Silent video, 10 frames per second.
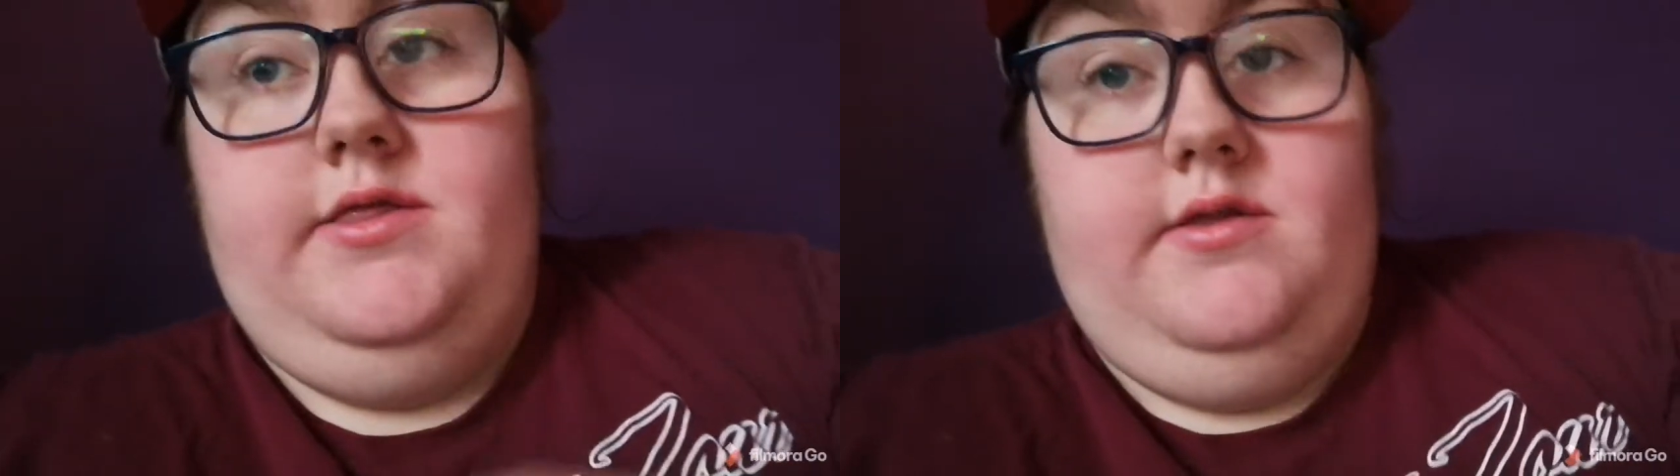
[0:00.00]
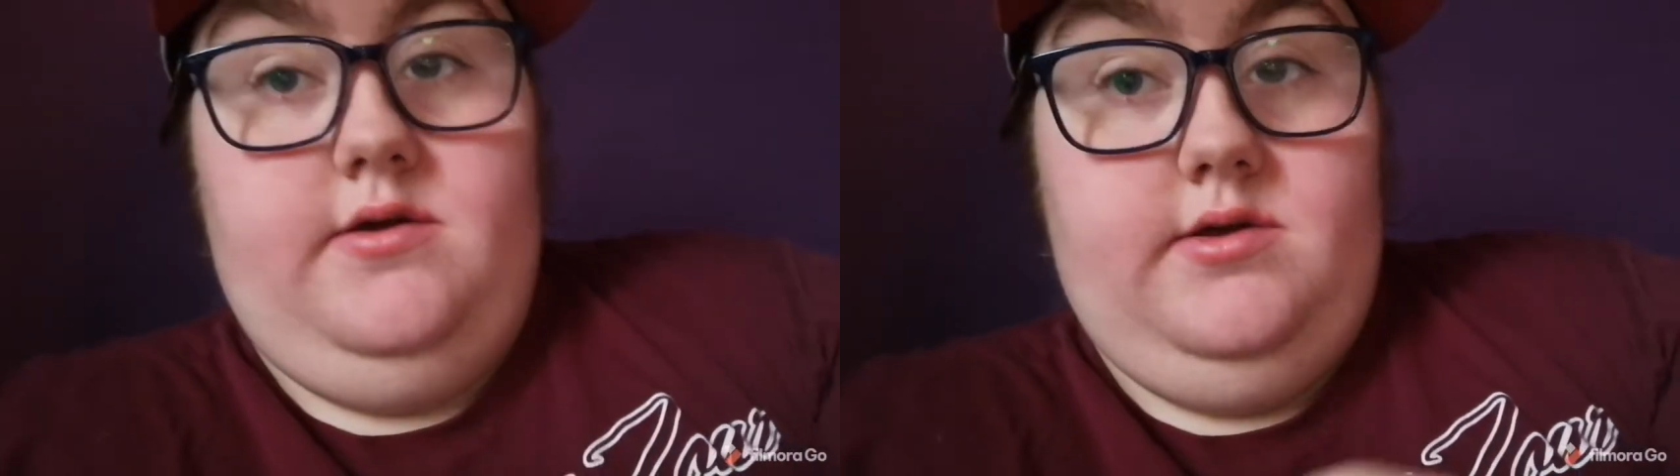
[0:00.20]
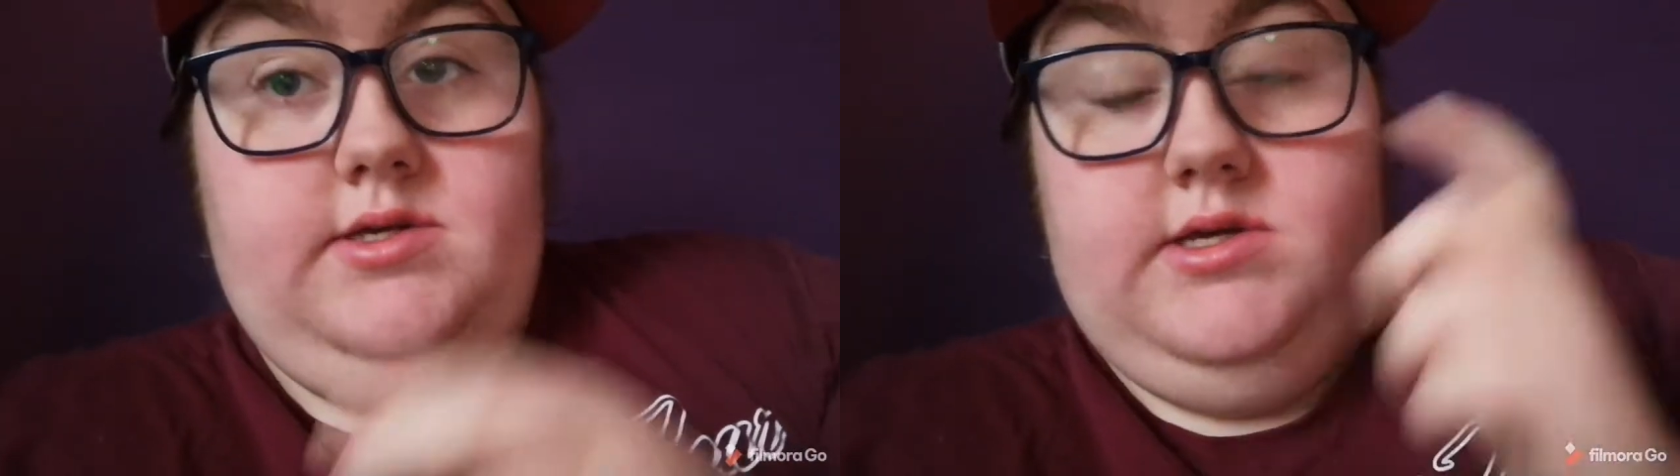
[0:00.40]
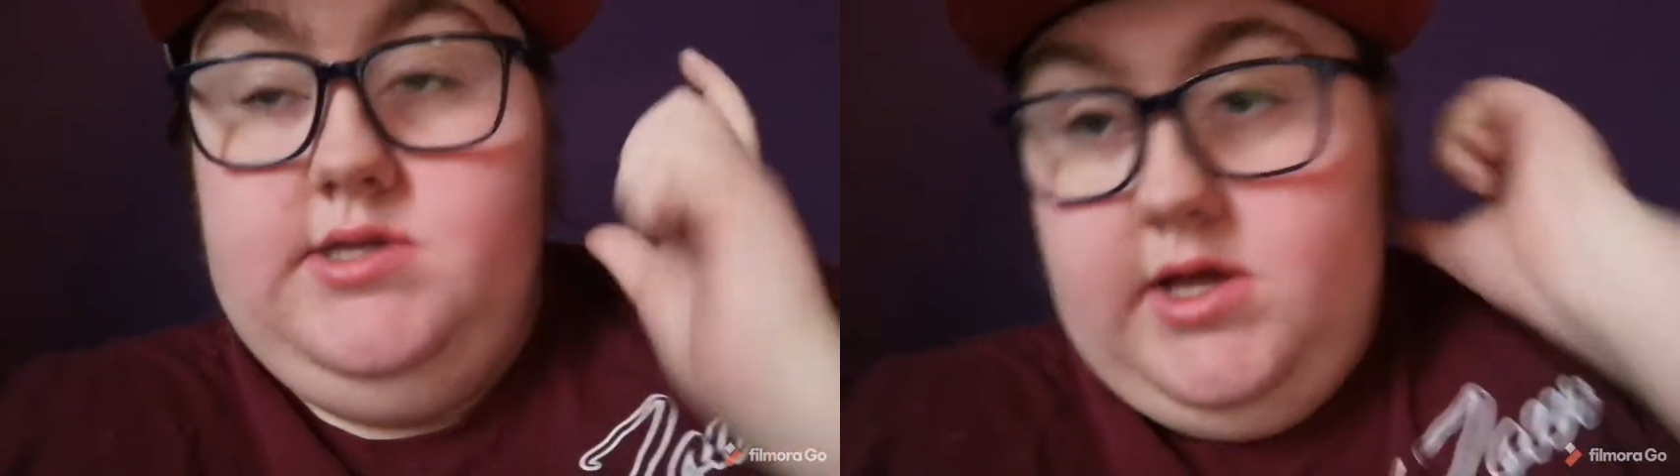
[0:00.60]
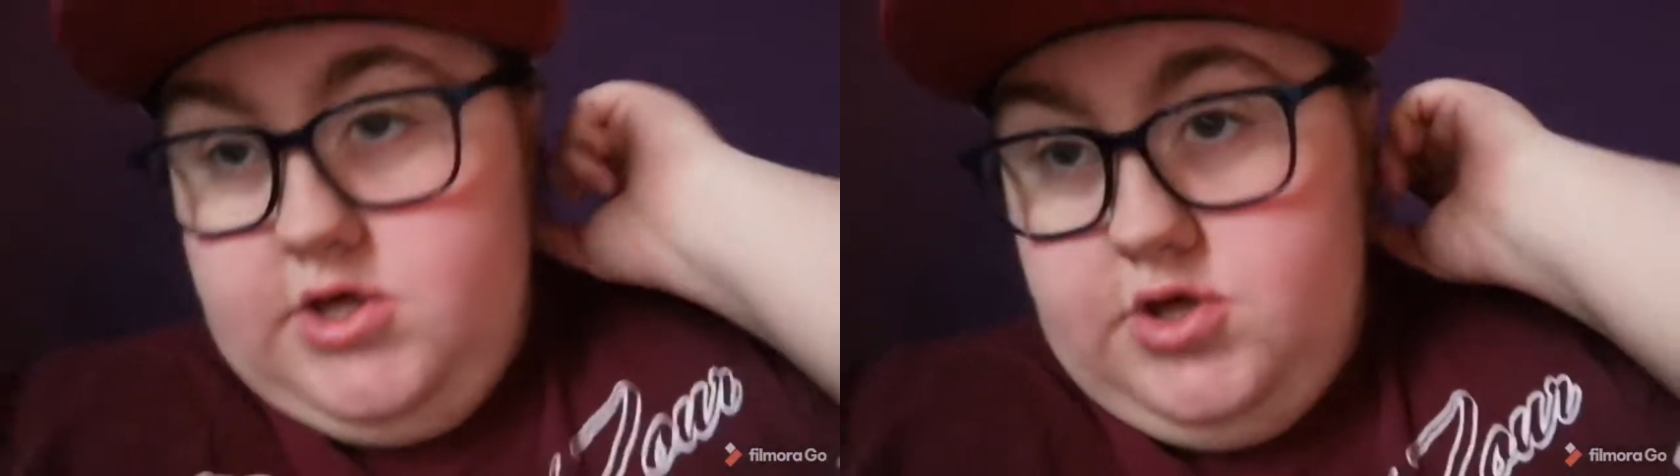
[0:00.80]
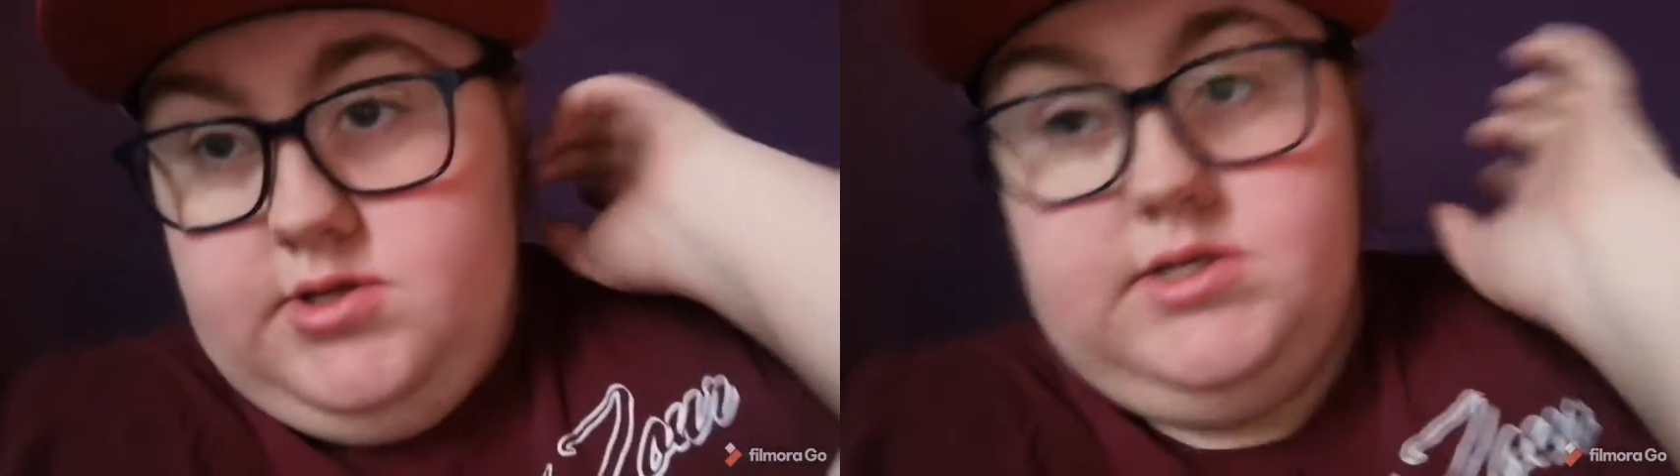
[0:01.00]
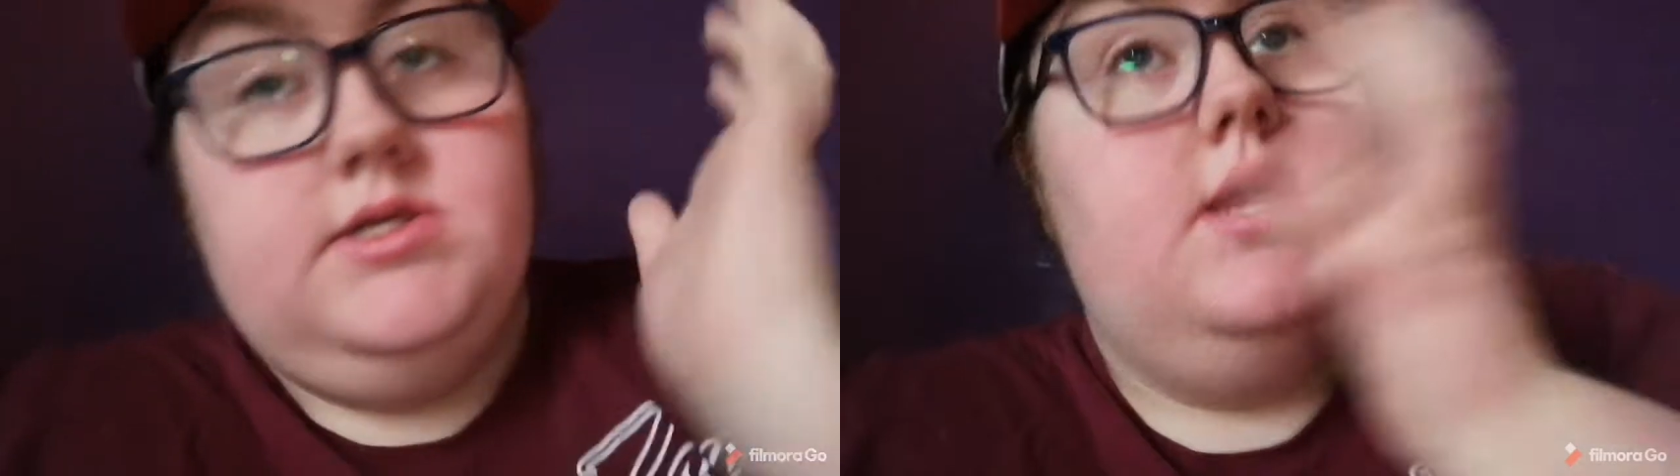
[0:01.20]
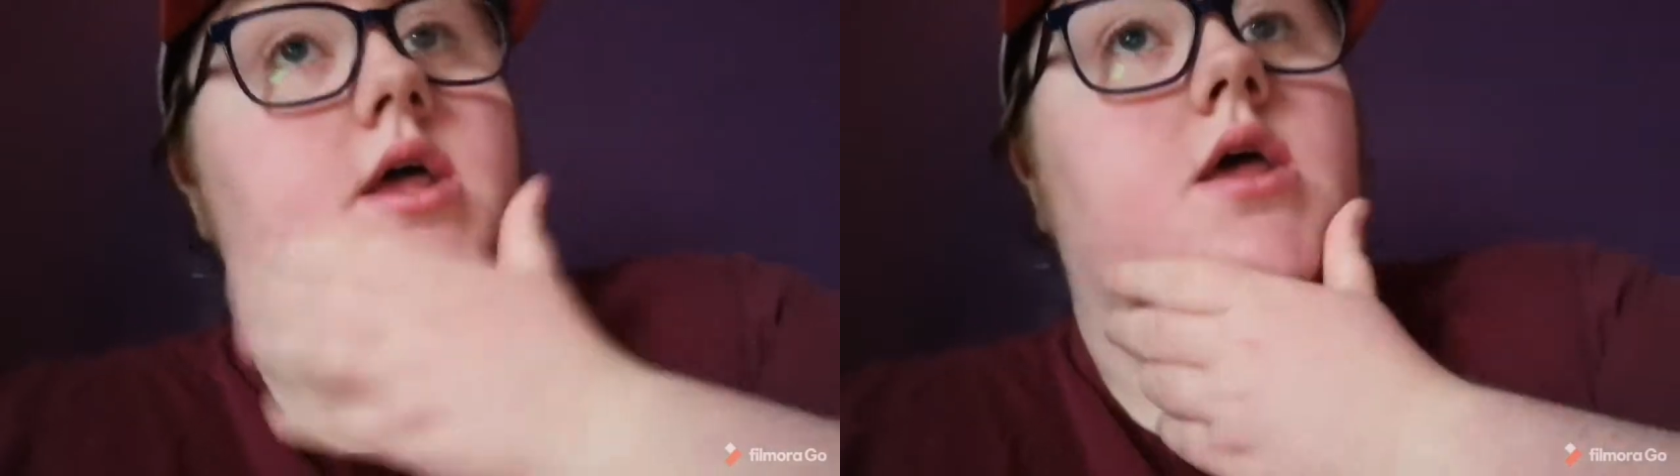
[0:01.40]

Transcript: in the Six Nations.